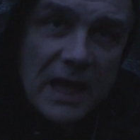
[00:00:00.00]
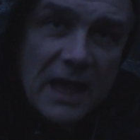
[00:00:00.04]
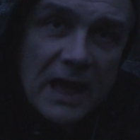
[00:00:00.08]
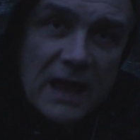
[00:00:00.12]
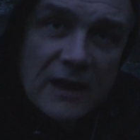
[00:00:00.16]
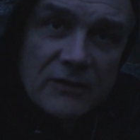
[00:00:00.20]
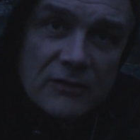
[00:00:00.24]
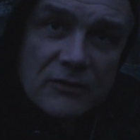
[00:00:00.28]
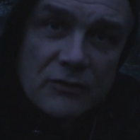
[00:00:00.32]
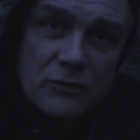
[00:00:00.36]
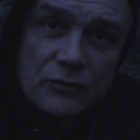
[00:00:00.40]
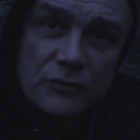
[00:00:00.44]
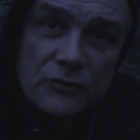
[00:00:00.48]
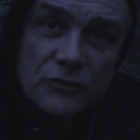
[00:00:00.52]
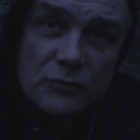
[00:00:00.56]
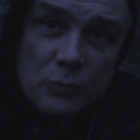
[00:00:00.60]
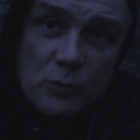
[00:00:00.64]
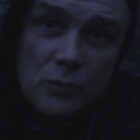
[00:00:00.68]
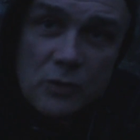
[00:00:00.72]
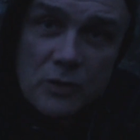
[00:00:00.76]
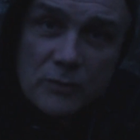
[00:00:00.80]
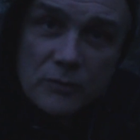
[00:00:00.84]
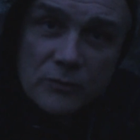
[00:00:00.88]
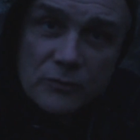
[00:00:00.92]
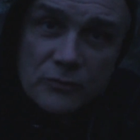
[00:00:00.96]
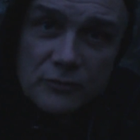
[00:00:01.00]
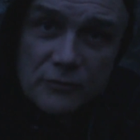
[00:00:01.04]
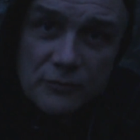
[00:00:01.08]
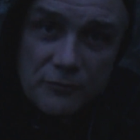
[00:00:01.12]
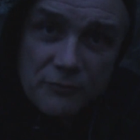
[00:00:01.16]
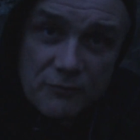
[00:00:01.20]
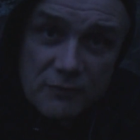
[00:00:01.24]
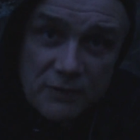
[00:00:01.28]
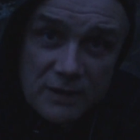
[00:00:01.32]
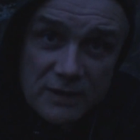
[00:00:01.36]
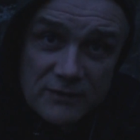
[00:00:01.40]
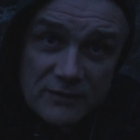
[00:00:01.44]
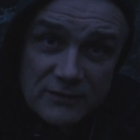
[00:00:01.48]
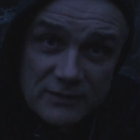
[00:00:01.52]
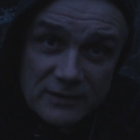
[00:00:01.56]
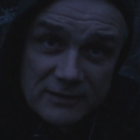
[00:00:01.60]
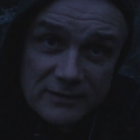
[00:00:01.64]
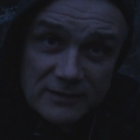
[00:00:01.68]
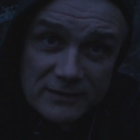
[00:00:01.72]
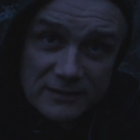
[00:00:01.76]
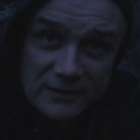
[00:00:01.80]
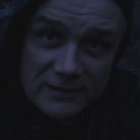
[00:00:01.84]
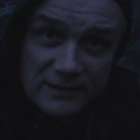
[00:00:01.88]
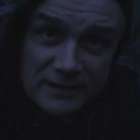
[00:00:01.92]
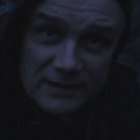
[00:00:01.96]
and of course the worm sort of freezing
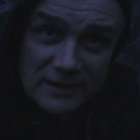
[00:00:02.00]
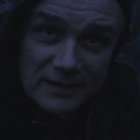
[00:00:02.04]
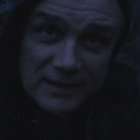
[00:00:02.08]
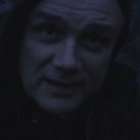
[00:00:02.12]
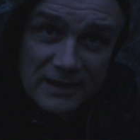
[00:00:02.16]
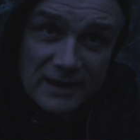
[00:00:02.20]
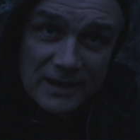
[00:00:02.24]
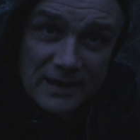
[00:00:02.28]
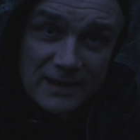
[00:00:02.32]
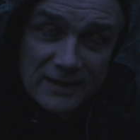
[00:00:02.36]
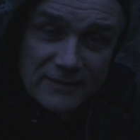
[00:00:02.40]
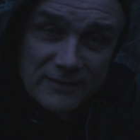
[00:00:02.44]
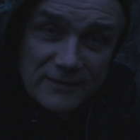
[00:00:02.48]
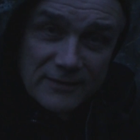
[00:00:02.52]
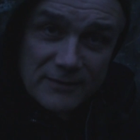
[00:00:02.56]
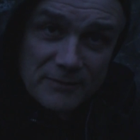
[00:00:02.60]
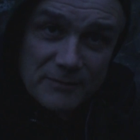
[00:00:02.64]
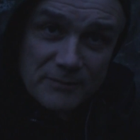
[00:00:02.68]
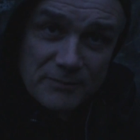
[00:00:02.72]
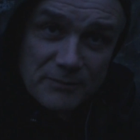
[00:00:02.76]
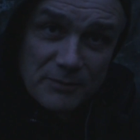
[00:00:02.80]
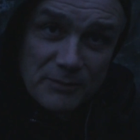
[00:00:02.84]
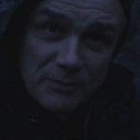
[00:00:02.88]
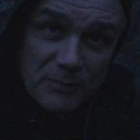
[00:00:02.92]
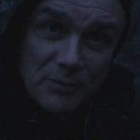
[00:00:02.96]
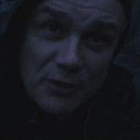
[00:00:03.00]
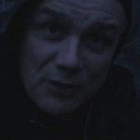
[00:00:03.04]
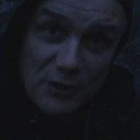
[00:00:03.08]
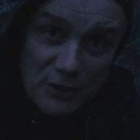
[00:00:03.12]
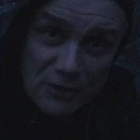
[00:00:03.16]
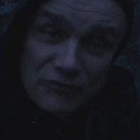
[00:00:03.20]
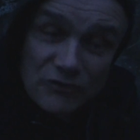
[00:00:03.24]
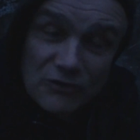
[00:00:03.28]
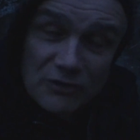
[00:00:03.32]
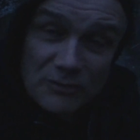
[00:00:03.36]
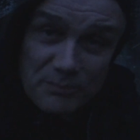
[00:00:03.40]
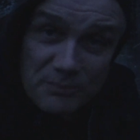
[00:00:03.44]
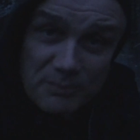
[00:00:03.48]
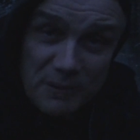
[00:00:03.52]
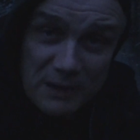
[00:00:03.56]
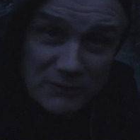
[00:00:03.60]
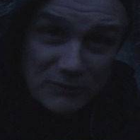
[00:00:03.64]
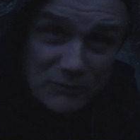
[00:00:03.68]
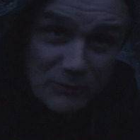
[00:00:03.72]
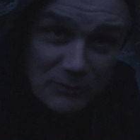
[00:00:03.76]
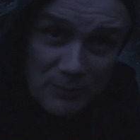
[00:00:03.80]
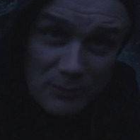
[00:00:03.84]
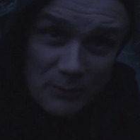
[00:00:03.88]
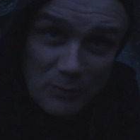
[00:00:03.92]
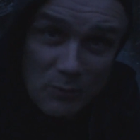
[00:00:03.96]
it, and the perch had
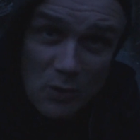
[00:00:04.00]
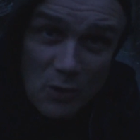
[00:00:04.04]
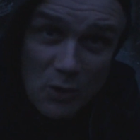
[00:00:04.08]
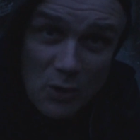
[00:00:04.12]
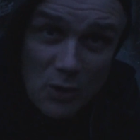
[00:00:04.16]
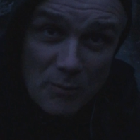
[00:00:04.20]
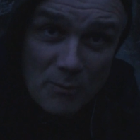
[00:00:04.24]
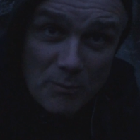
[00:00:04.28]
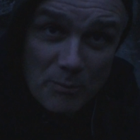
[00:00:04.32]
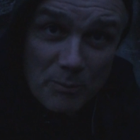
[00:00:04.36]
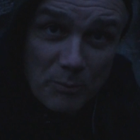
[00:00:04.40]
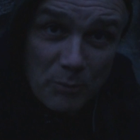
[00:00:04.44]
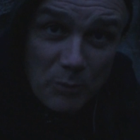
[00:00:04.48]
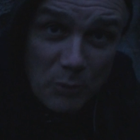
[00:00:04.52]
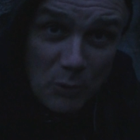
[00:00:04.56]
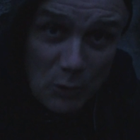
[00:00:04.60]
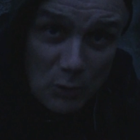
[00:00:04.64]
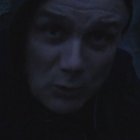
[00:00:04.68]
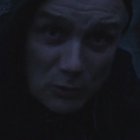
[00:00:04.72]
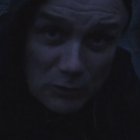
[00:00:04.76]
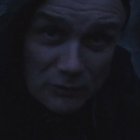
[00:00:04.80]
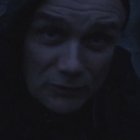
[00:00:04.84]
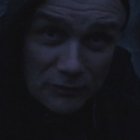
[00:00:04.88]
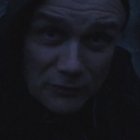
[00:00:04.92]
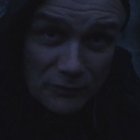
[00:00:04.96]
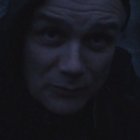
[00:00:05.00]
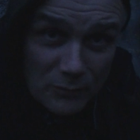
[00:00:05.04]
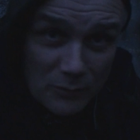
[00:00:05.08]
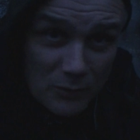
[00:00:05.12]
picked up the worm, pulled at the